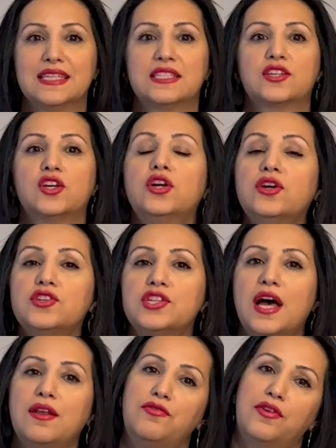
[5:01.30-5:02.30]
is
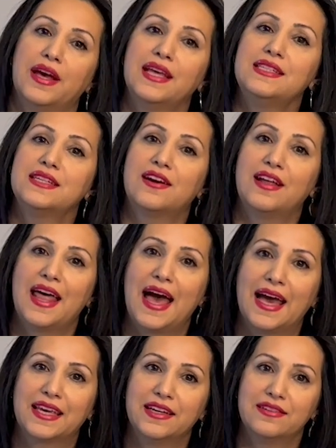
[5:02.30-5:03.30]
crucial for ethical
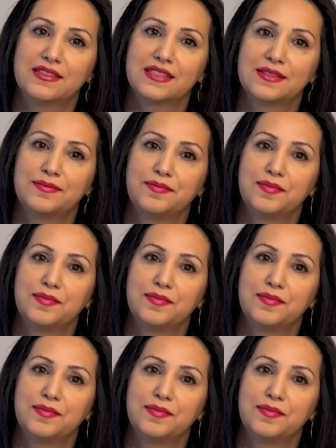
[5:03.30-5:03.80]
hackers.